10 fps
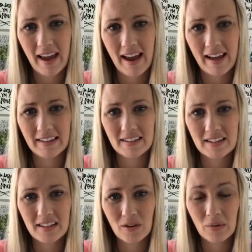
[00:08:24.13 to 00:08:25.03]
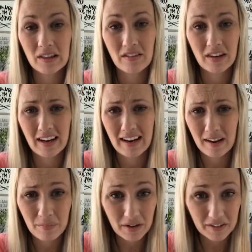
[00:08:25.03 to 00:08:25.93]
And we live in an
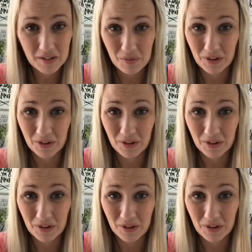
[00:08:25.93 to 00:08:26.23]
imperfect